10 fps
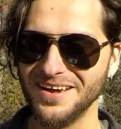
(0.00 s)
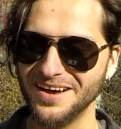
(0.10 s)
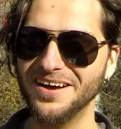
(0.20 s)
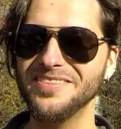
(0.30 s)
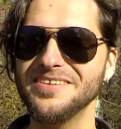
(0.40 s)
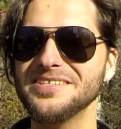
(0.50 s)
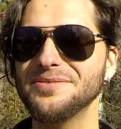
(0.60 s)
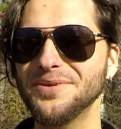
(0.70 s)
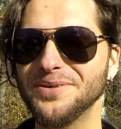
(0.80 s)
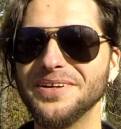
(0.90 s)
on this
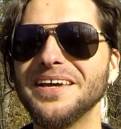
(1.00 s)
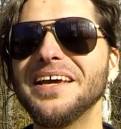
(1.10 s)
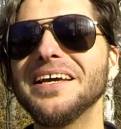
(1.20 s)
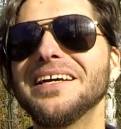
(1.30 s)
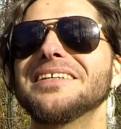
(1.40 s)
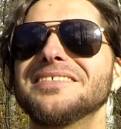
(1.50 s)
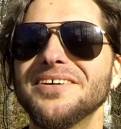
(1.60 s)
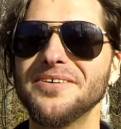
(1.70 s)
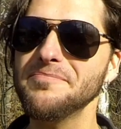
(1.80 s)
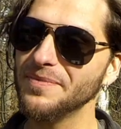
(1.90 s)
route.
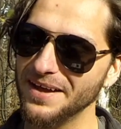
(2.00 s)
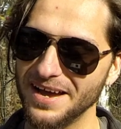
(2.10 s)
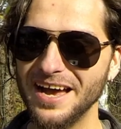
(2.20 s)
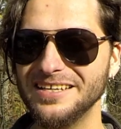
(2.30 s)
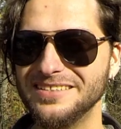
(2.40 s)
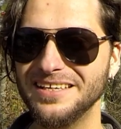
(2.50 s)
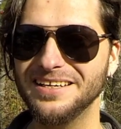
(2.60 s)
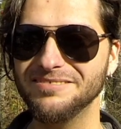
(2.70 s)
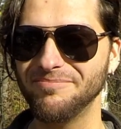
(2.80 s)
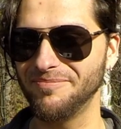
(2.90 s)
So I did
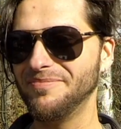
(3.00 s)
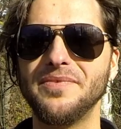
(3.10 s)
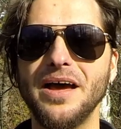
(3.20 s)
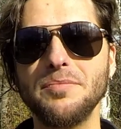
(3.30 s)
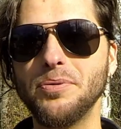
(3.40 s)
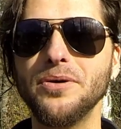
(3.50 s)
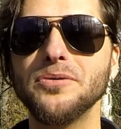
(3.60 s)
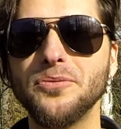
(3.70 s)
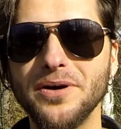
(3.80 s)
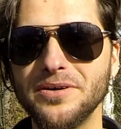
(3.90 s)
it. I
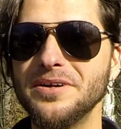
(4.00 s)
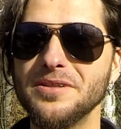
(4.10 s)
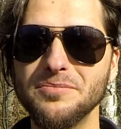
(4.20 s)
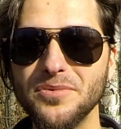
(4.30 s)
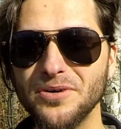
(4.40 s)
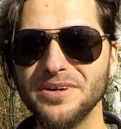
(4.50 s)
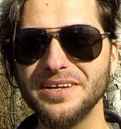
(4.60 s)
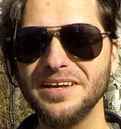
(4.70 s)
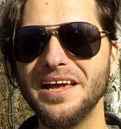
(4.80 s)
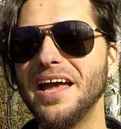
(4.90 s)
boiled water in the
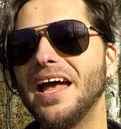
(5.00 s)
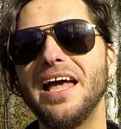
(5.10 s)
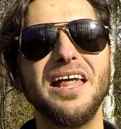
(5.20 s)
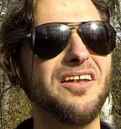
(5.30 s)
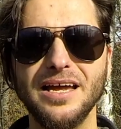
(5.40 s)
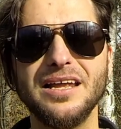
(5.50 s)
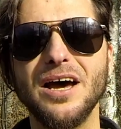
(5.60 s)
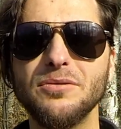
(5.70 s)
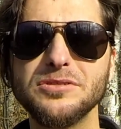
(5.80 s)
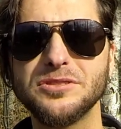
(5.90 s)
morning, and
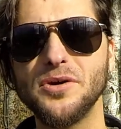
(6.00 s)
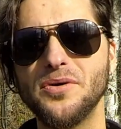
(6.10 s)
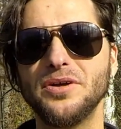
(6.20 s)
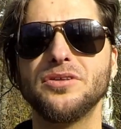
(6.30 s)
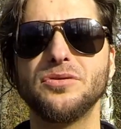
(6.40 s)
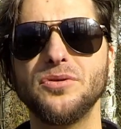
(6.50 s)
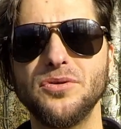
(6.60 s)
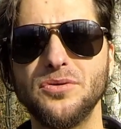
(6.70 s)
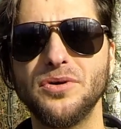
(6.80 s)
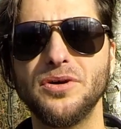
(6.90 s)
I was going
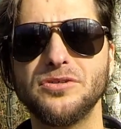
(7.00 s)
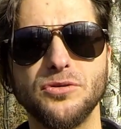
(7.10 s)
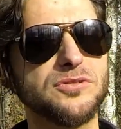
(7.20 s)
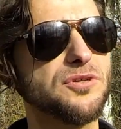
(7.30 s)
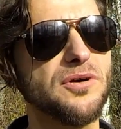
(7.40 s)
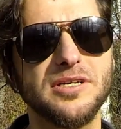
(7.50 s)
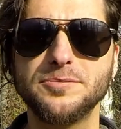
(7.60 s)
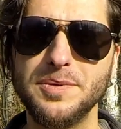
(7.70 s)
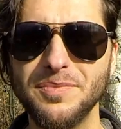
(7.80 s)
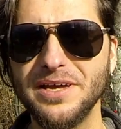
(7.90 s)
through George
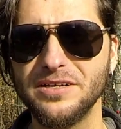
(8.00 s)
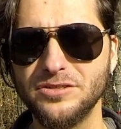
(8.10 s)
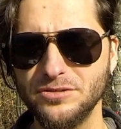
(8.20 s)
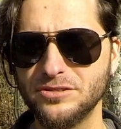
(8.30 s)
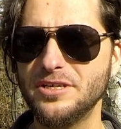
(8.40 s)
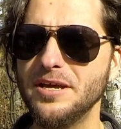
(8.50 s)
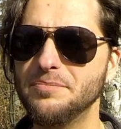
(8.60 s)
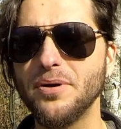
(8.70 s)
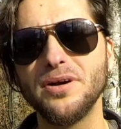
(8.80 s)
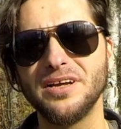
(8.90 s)
Crosby Manitou State
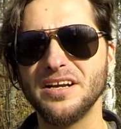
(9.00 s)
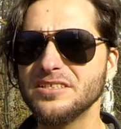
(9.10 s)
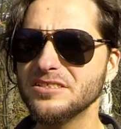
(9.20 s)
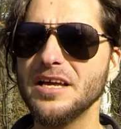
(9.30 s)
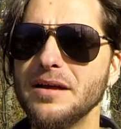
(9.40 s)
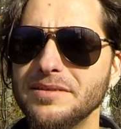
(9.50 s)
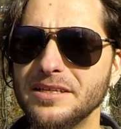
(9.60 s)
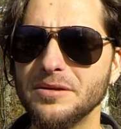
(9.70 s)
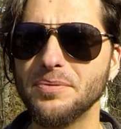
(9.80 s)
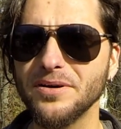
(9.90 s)
Park, and I stopped
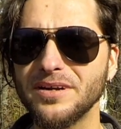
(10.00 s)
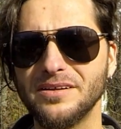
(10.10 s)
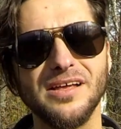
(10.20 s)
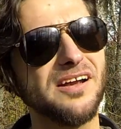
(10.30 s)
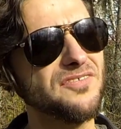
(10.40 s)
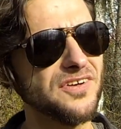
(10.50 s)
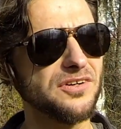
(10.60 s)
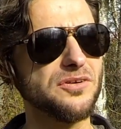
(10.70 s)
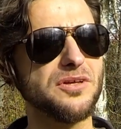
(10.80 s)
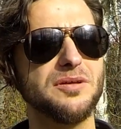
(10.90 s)
at the parking lot. I
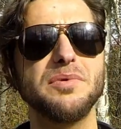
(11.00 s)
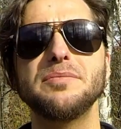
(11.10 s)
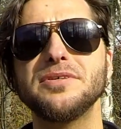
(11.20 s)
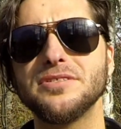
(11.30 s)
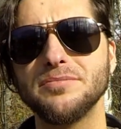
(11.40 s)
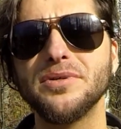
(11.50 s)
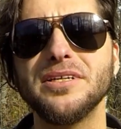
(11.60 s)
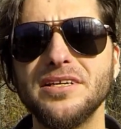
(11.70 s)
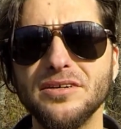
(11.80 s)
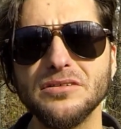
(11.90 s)
figured, okay, maybe somebody
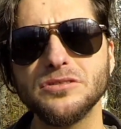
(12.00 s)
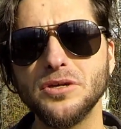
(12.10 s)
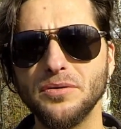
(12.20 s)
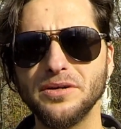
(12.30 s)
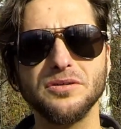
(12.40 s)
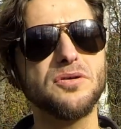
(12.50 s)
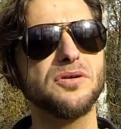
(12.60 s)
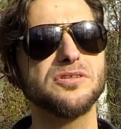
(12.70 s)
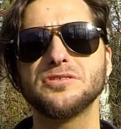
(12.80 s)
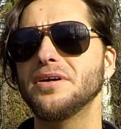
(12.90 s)
here is going
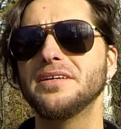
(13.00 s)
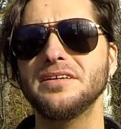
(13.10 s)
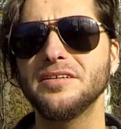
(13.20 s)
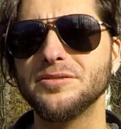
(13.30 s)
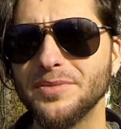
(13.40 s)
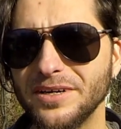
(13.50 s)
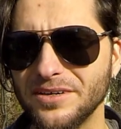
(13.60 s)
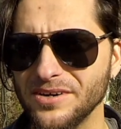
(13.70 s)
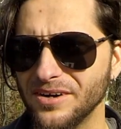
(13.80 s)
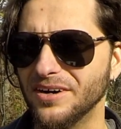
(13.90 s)
north so I can get to my
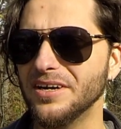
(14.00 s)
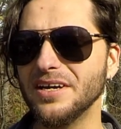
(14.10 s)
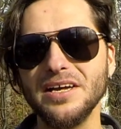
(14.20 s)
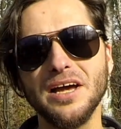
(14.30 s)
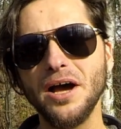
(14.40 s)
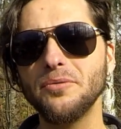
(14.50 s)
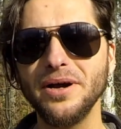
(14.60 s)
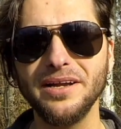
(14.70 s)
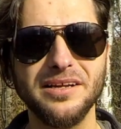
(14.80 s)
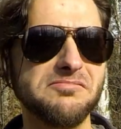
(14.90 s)
car. I
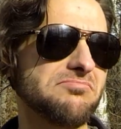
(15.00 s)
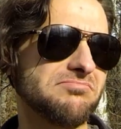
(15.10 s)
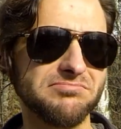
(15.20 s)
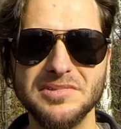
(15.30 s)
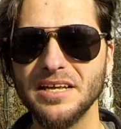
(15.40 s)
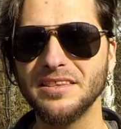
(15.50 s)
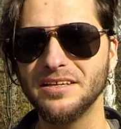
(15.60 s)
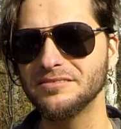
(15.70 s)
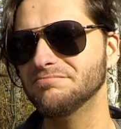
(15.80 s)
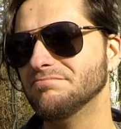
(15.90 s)
waited,
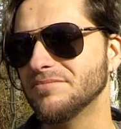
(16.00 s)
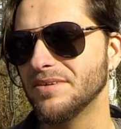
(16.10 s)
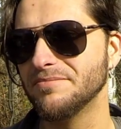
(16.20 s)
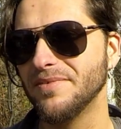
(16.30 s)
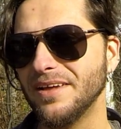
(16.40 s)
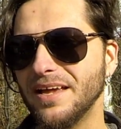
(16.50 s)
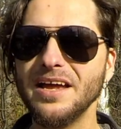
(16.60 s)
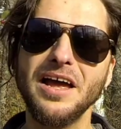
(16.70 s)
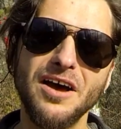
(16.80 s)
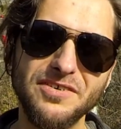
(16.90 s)
nothing.
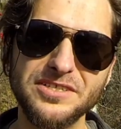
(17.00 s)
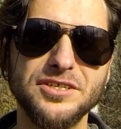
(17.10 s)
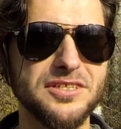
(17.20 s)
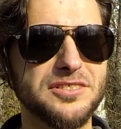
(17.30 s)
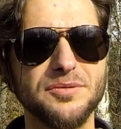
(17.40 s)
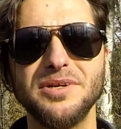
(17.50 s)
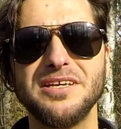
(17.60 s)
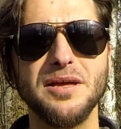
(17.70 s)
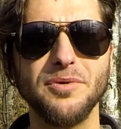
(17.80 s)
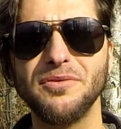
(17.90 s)
Eventually somebody
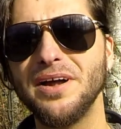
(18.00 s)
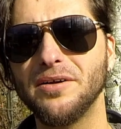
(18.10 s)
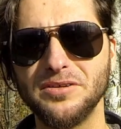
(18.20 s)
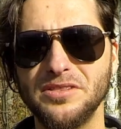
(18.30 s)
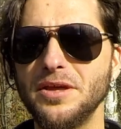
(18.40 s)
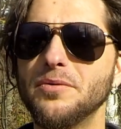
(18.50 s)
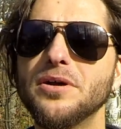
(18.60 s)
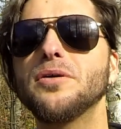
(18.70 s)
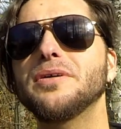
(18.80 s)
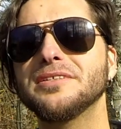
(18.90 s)
came around. They were
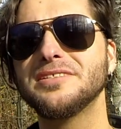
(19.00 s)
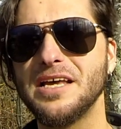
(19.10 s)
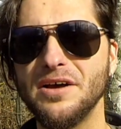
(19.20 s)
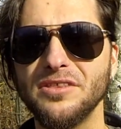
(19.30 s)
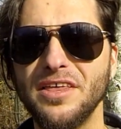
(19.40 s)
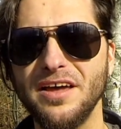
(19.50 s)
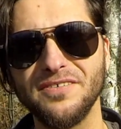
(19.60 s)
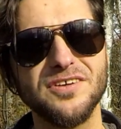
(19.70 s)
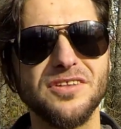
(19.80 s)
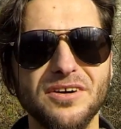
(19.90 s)
going south
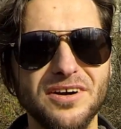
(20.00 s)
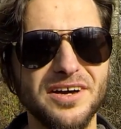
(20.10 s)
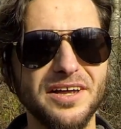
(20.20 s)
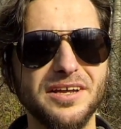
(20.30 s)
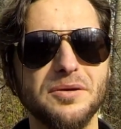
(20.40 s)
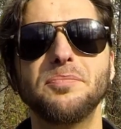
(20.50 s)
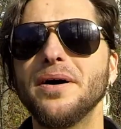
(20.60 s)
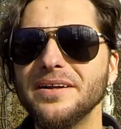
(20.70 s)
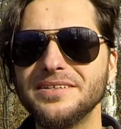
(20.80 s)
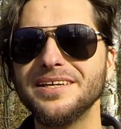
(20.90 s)
after their hike,
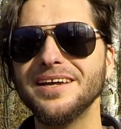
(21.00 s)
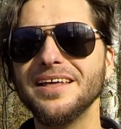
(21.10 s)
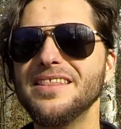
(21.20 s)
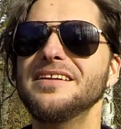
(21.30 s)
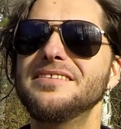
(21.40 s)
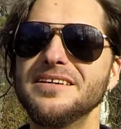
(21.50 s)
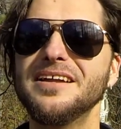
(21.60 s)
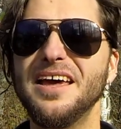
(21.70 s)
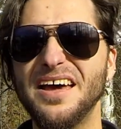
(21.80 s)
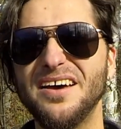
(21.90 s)
but they did
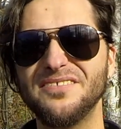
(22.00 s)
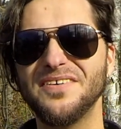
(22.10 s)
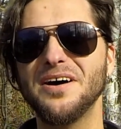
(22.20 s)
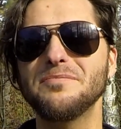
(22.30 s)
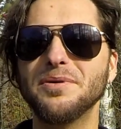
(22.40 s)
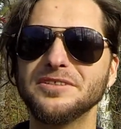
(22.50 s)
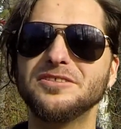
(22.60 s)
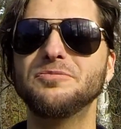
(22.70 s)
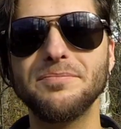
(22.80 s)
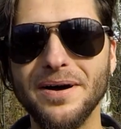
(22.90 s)
have a bunch
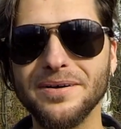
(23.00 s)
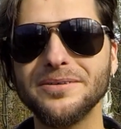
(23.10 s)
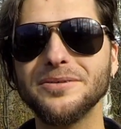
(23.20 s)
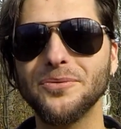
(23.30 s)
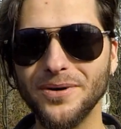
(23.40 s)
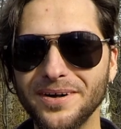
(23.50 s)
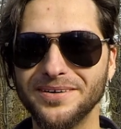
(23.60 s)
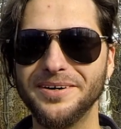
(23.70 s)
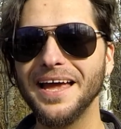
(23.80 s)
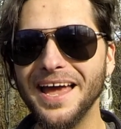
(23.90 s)
of bottled
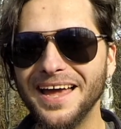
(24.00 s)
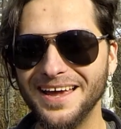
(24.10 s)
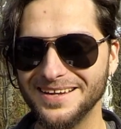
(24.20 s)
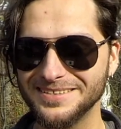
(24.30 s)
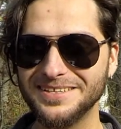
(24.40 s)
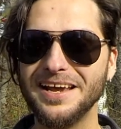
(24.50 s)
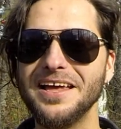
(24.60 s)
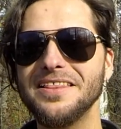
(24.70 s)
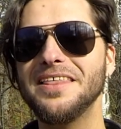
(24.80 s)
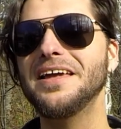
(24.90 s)
water, and
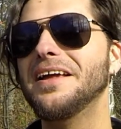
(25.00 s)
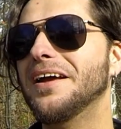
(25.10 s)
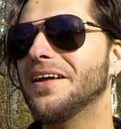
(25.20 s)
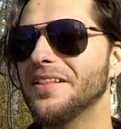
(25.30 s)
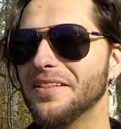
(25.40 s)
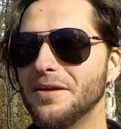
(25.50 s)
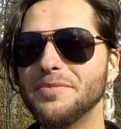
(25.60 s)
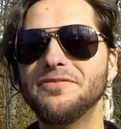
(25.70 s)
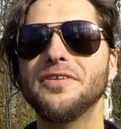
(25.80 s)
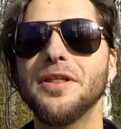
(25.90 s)
they let
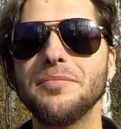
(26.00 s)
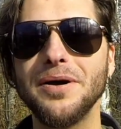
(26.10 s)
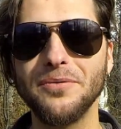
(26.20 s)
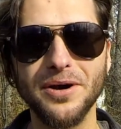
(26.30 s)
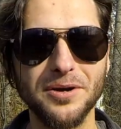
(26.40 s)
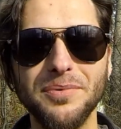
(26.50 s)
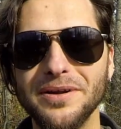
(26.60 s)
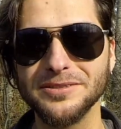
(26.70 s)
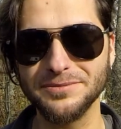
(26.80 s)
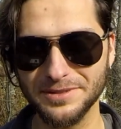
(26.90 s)
me fill up my water
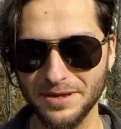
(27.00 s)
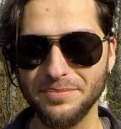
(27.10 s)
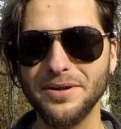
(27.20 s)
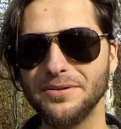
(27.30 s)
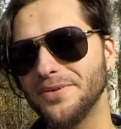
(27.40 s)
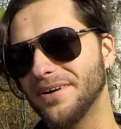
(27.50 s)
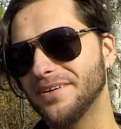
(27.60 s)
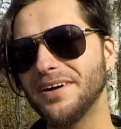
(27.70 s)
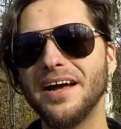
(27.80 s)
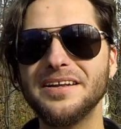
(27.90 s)
bottles with that bottled
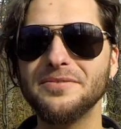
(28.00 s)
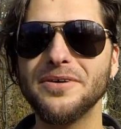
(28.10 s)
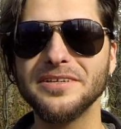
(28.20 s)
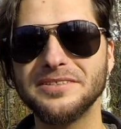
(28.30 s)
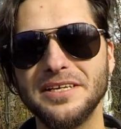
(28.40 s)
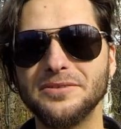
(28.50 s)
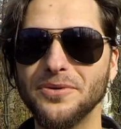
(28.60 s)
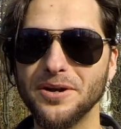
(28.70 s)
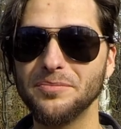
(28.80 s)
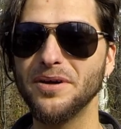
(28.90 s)
water. I didn't want to take the
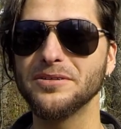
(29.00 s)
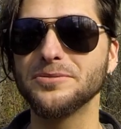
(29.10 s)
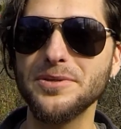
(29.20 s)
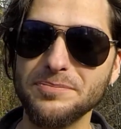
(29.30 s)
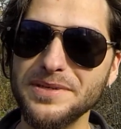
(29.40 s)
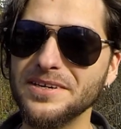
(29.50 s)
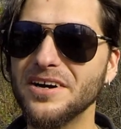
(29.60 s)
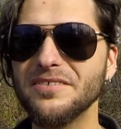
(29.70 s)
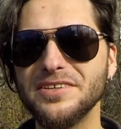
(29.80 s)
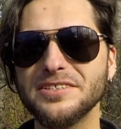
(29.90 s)
water bottles with me,
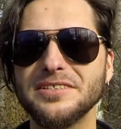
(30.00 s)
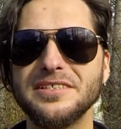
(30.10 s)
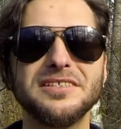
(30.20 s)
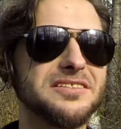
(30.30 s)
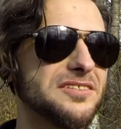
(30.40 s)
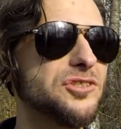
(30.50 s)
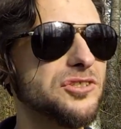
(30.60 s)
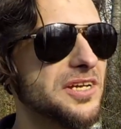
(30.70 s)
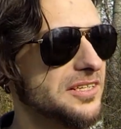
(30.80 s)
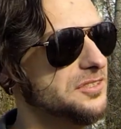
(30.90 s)
obviously, because it's
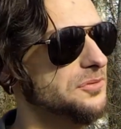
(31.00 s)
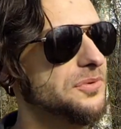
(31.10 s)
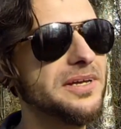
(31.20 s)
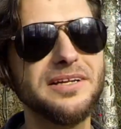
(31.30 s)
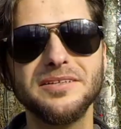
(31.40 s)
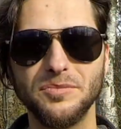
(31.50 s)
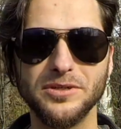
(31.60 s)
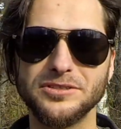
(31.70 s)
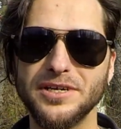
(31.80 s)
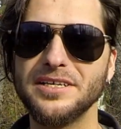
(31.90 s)
just extra weight and more
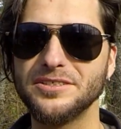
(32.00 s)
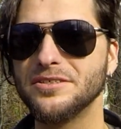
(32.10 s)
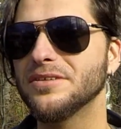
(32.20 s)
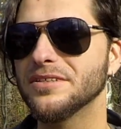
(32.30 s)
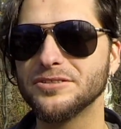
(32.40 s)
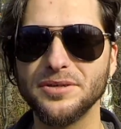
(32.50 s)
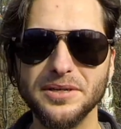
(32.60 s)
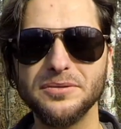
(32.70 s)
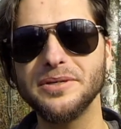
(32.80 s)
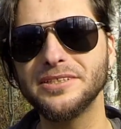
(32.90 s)
trash to go on the
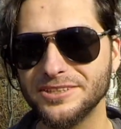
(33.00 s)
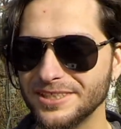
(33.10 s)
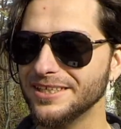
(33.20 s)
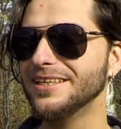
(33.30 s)
trail, which,